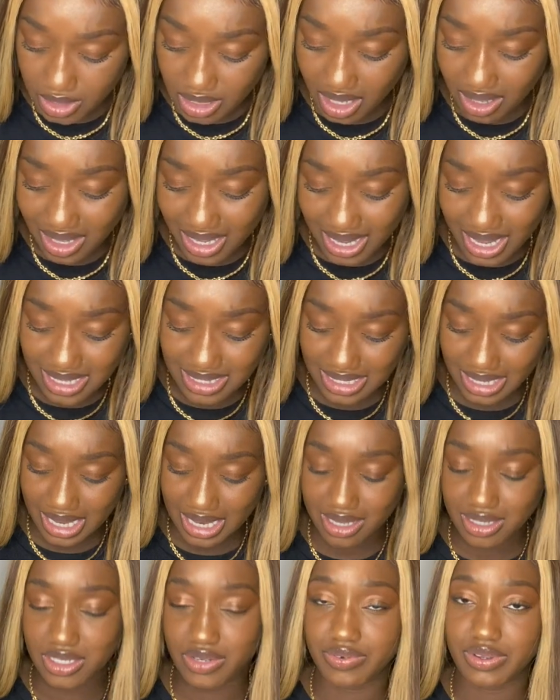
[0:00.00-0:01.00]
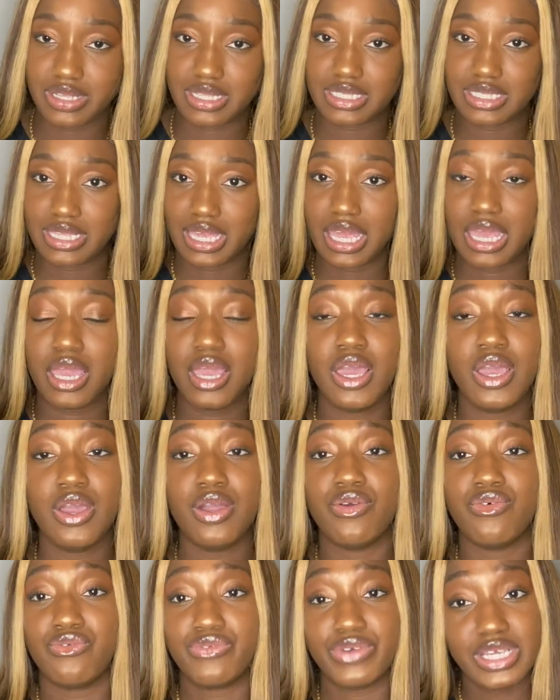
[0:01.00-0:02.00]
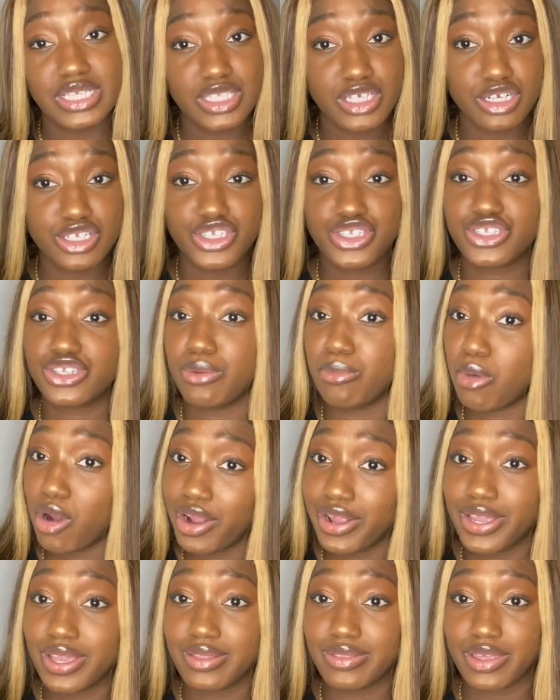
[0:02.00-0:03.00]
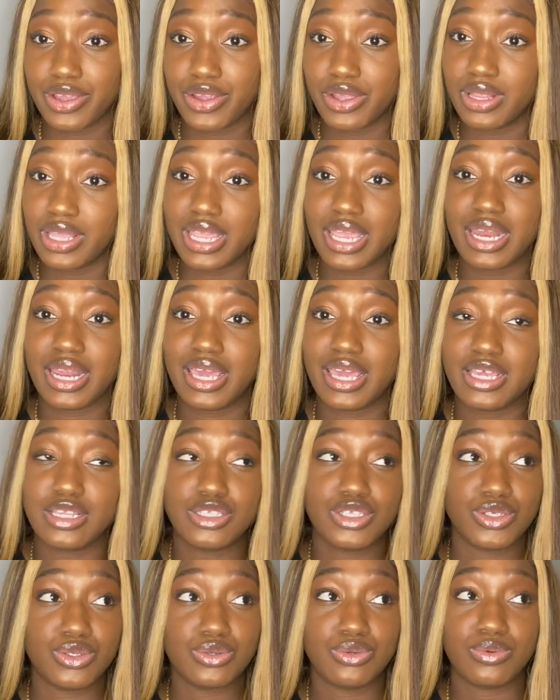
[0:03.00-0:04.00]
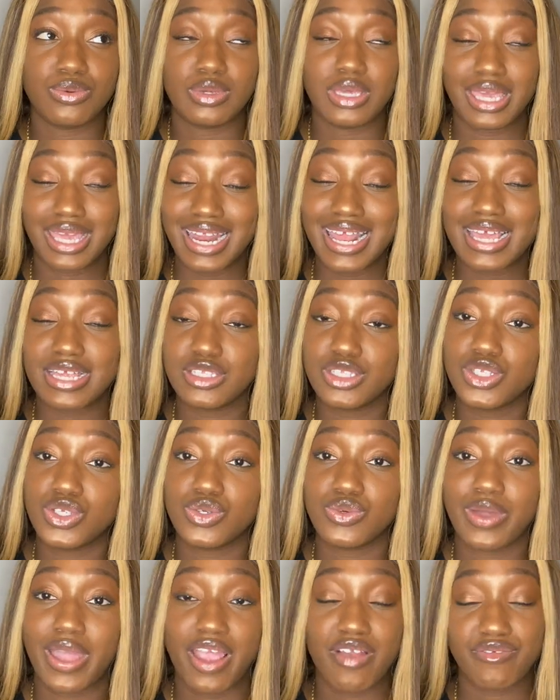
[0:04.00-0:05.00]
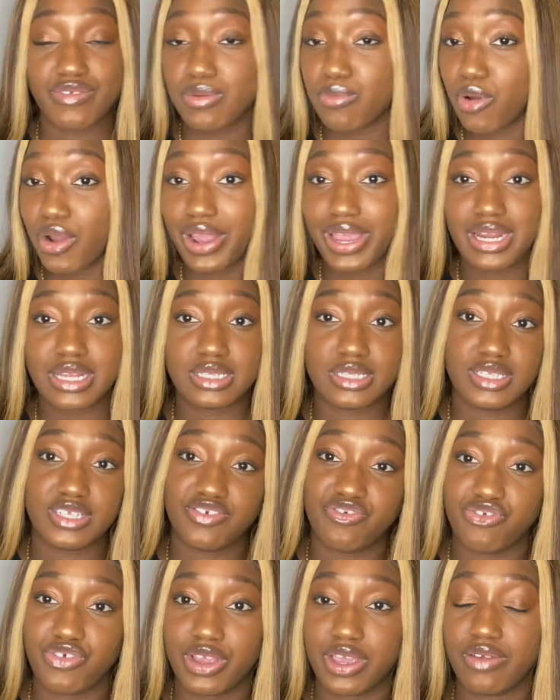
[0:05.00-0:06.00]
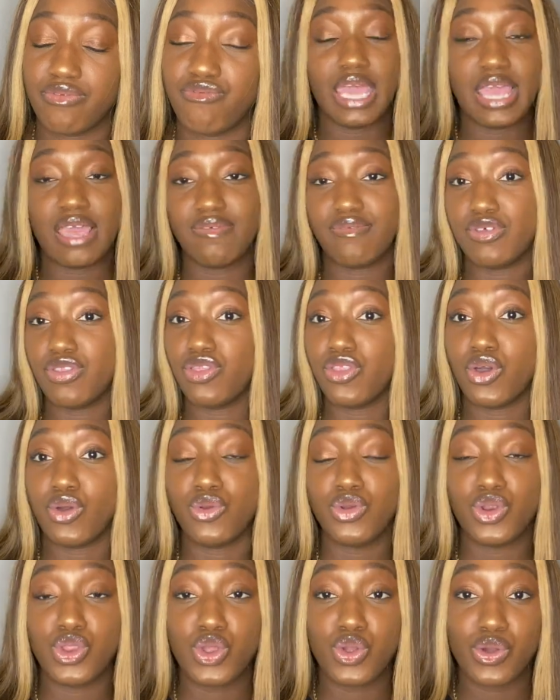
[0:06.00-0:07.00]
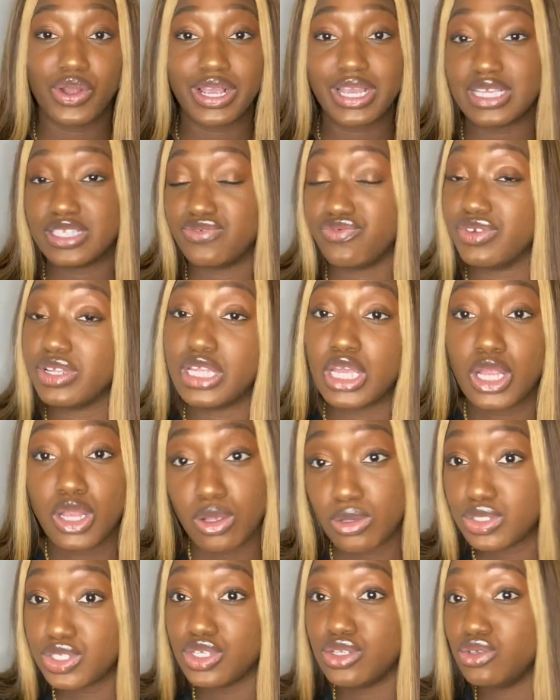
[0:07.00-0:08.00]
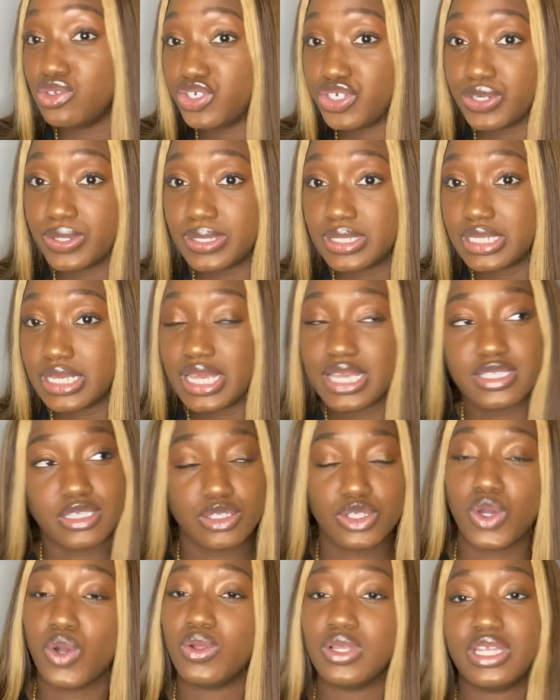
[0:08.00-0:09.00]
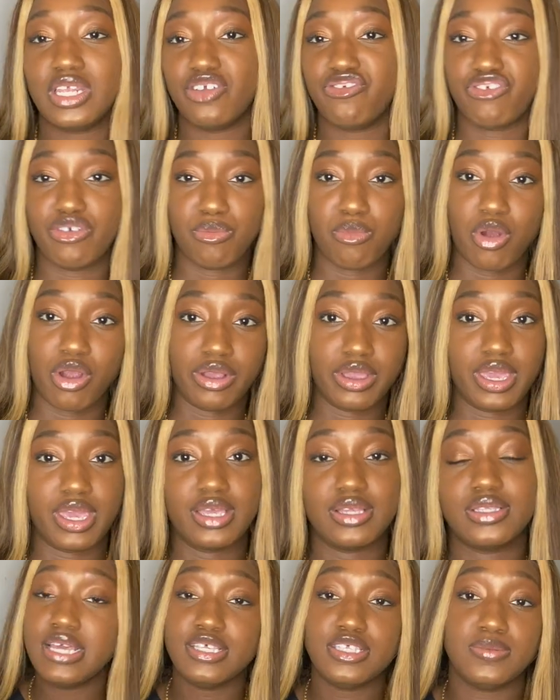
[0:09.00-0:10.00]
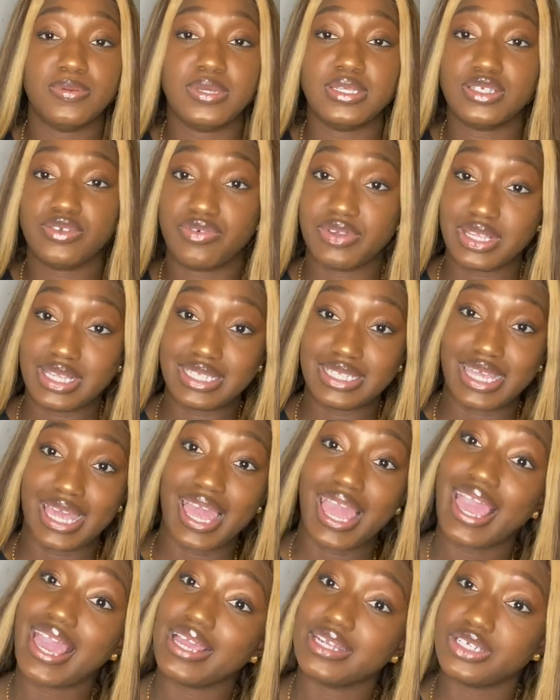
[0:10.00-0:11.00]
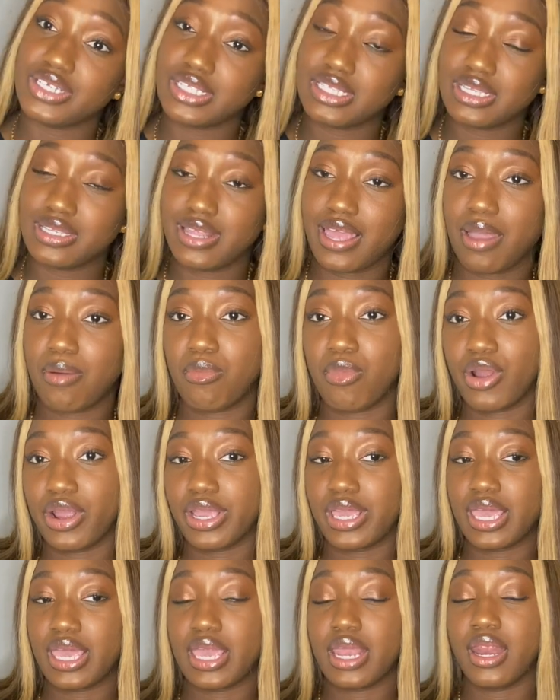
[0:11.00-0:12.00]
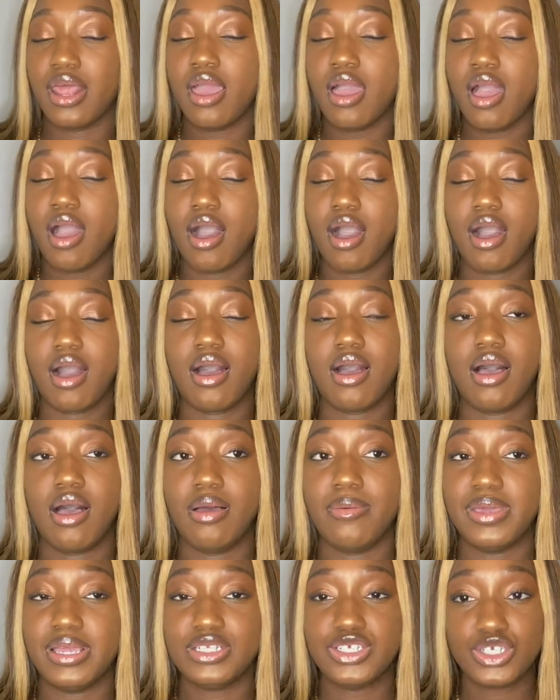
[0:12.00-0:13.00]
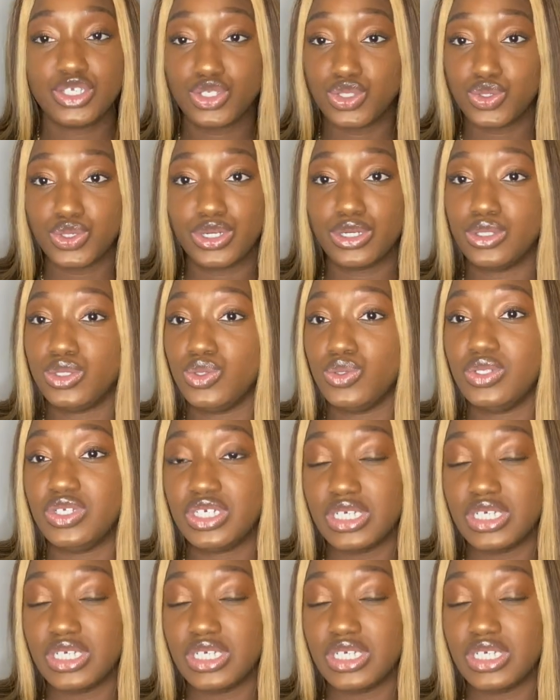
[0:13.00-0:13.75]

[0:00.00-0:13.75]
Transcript: looking to get into real estate? Research the market that you're looking to get into. Every market is different. Even though New York is really close to New Jersey, it's a totally different market. Speak to real estate agents in that market, and just do your due